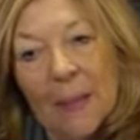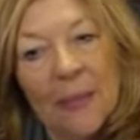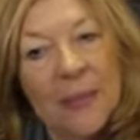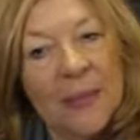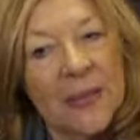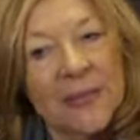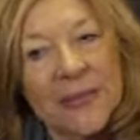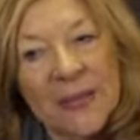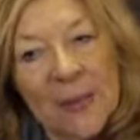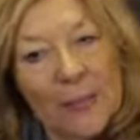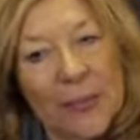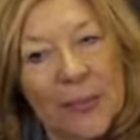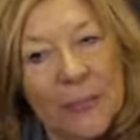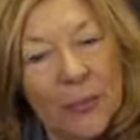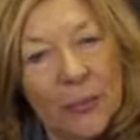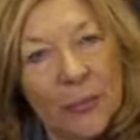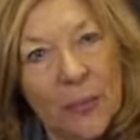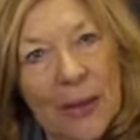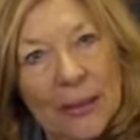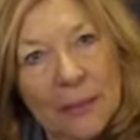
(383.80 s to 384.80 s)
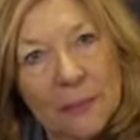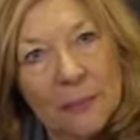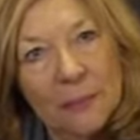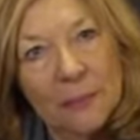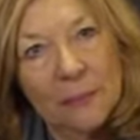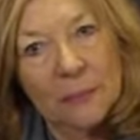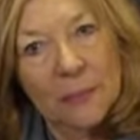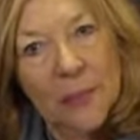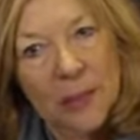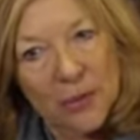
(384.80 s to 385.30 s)
because some people write
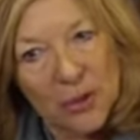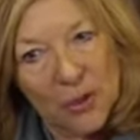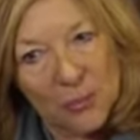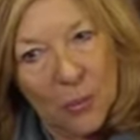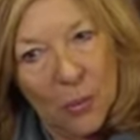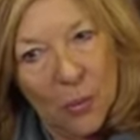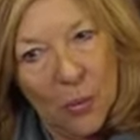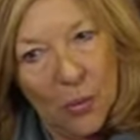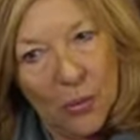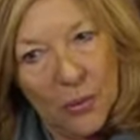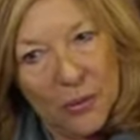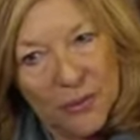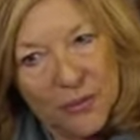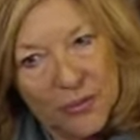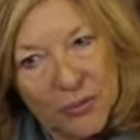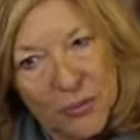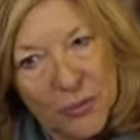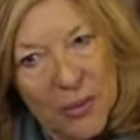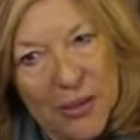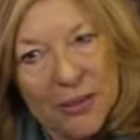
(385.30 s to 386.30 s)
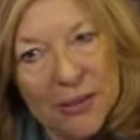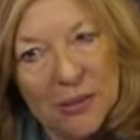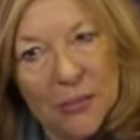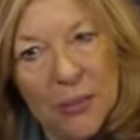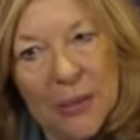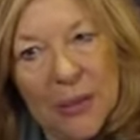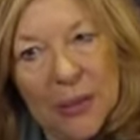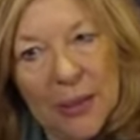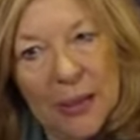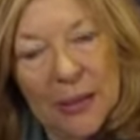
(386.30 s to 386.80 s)
much more constrained
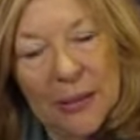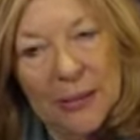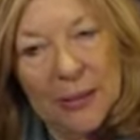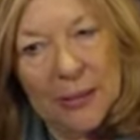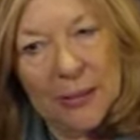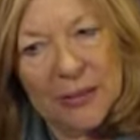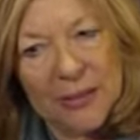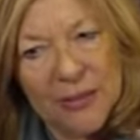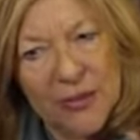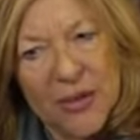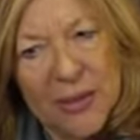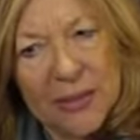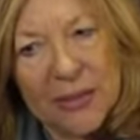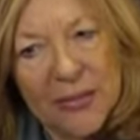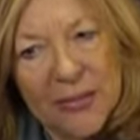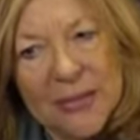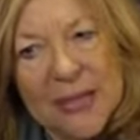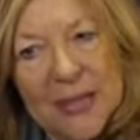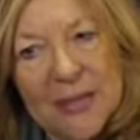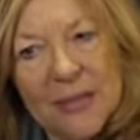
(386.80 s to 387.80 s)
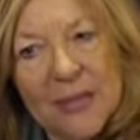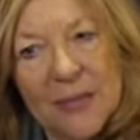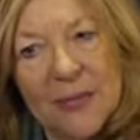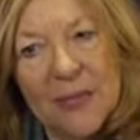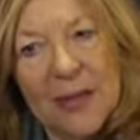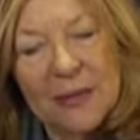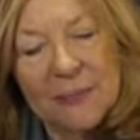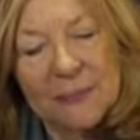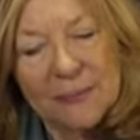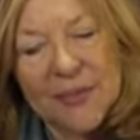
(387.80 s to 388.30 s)
work, constrained in the sense
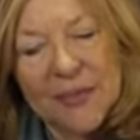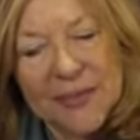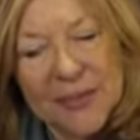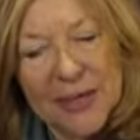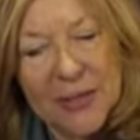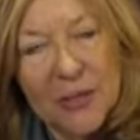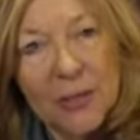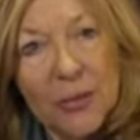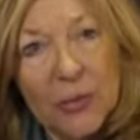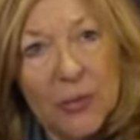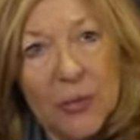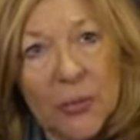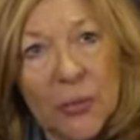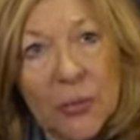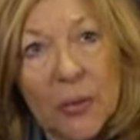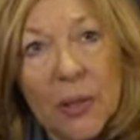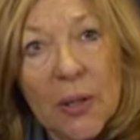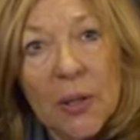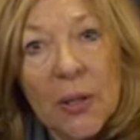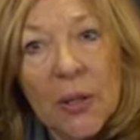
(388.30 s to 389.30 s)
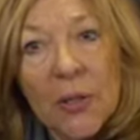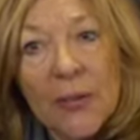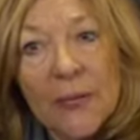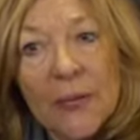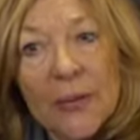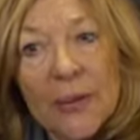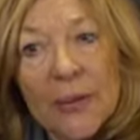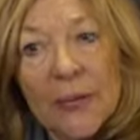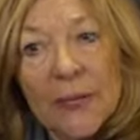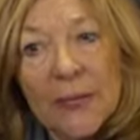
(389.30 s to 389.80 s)
that they stick to
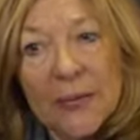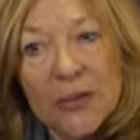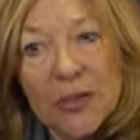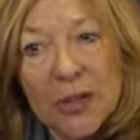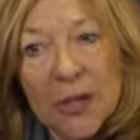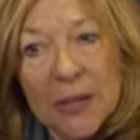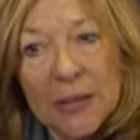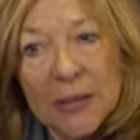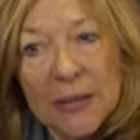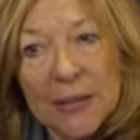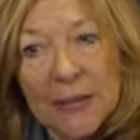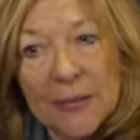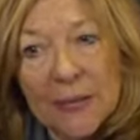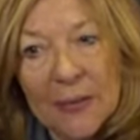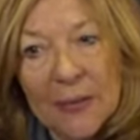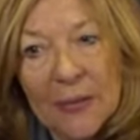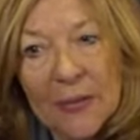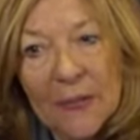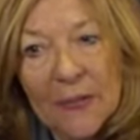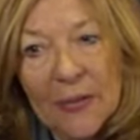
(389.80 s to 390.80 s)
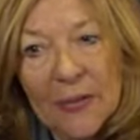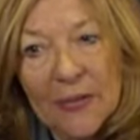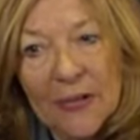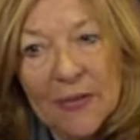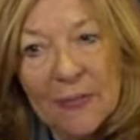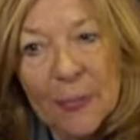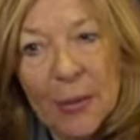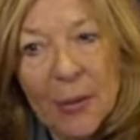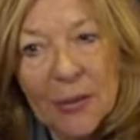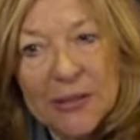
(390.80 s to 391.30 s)
the journey that
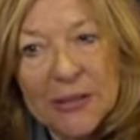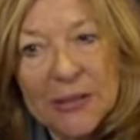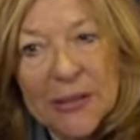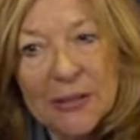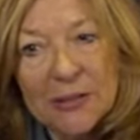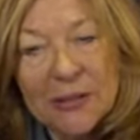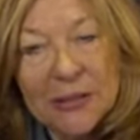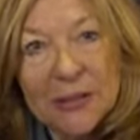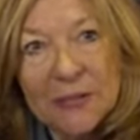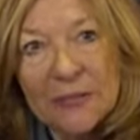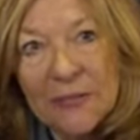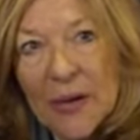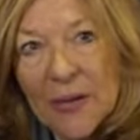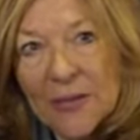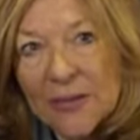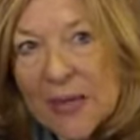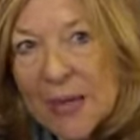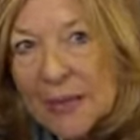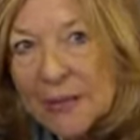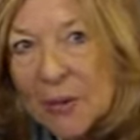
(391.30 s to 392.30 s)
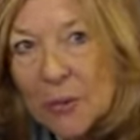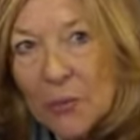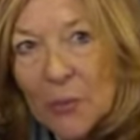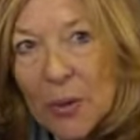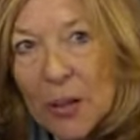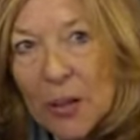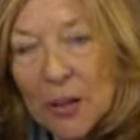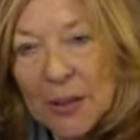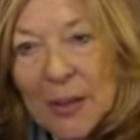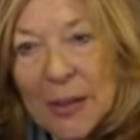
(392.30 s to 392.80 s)
they've plotted out in advance. I don't
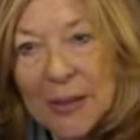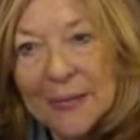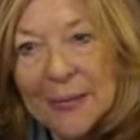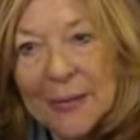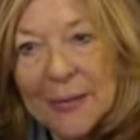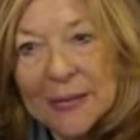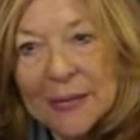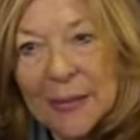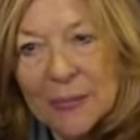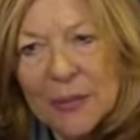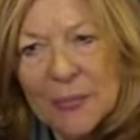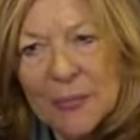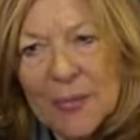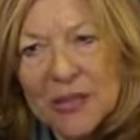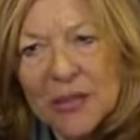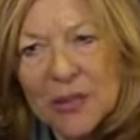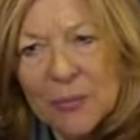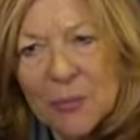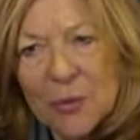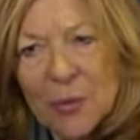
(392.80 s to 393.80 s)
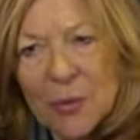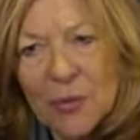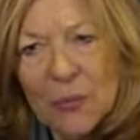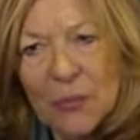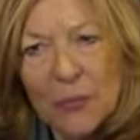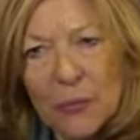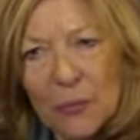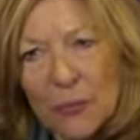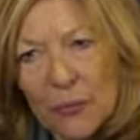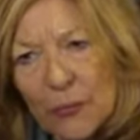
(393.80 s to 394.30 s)
work like that. I'm a much
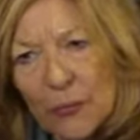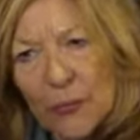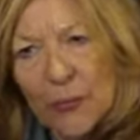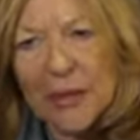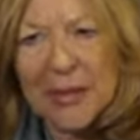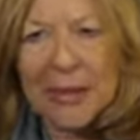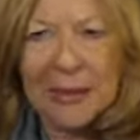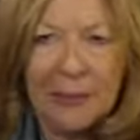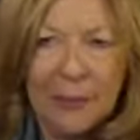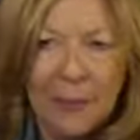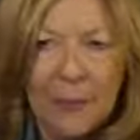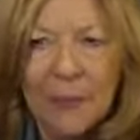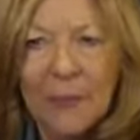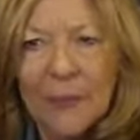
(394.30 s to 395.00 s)
more free